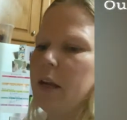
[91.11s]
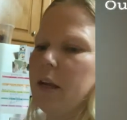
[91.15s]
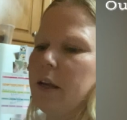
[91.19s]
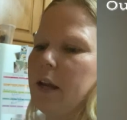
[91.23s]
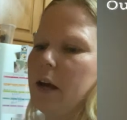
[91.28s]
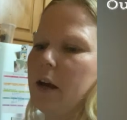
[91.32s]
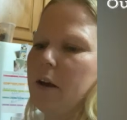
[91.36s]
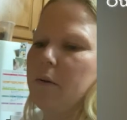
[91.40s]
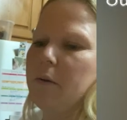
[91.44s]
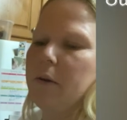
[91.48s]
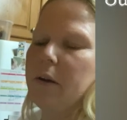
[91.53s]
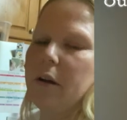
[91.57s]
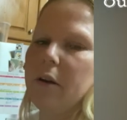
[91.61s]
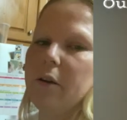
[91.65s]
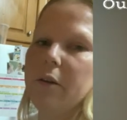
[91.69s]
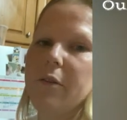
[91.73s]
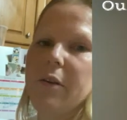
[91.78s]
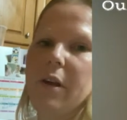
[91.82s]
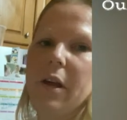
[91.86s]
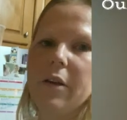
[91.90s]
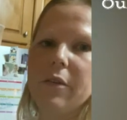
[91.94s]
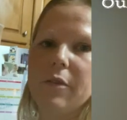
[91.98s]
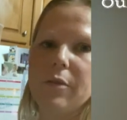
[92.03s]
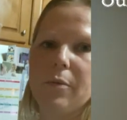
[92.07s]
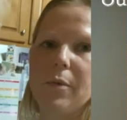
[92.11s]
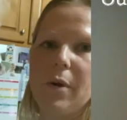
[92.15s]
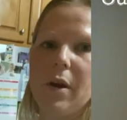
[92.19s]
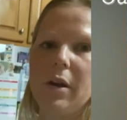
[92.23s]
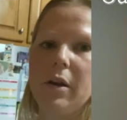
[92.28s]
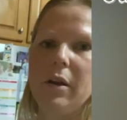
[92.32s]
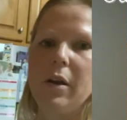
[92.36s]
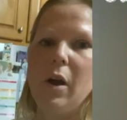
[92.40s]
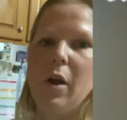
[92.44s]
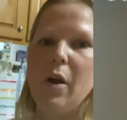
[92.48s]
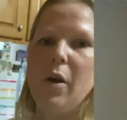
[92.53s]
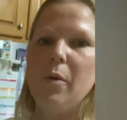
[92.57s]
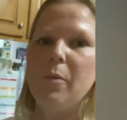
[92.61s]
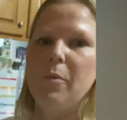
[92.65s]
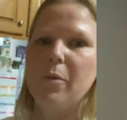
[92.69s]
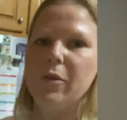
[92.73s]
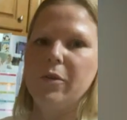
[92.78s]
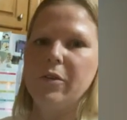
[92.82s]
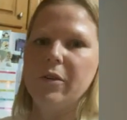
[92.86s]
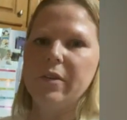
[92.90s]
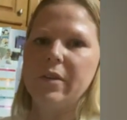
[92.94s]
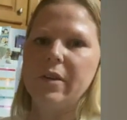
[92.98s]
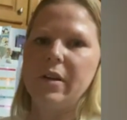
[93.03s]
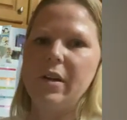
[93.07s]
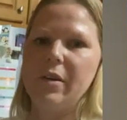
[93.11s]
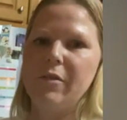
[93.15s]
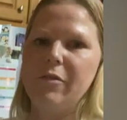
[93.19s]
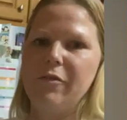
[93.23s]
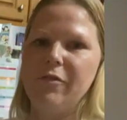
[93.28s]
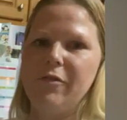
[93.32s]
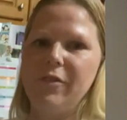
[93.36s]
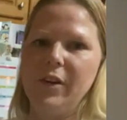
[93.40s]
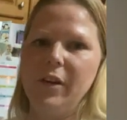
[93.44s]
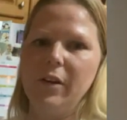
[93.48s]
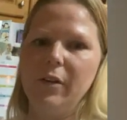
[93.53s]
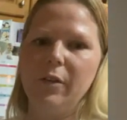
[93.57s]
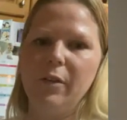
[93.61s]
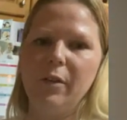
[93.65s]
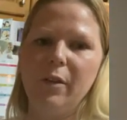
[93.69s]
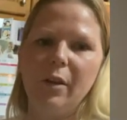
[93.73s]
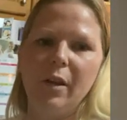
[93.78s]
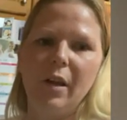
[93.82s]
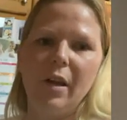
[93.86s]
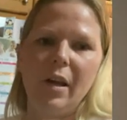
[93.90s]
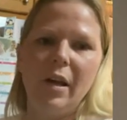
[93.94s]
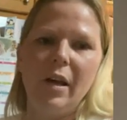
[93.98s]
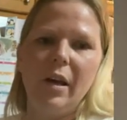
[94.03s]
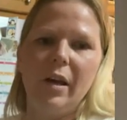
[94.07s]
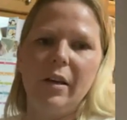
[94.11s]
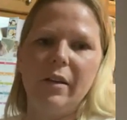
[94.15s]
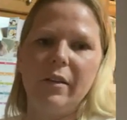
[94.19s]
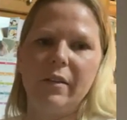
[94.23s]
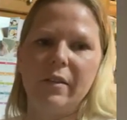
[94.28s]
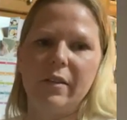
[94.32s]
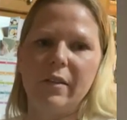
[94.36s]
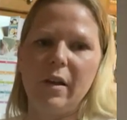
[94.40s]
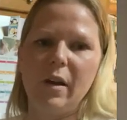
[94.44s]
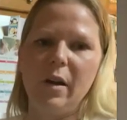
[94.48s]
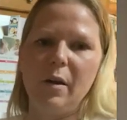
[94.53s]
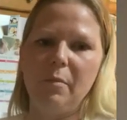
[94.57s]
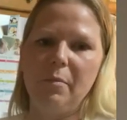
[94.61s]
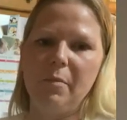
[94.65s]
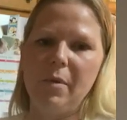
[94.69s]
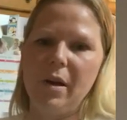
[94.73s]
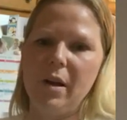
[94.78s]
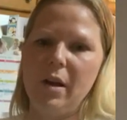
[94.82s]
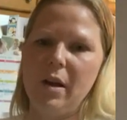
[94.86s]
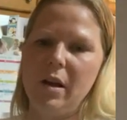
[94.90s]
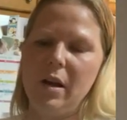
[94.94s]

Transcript: Now, in our test run, we're just going to fill some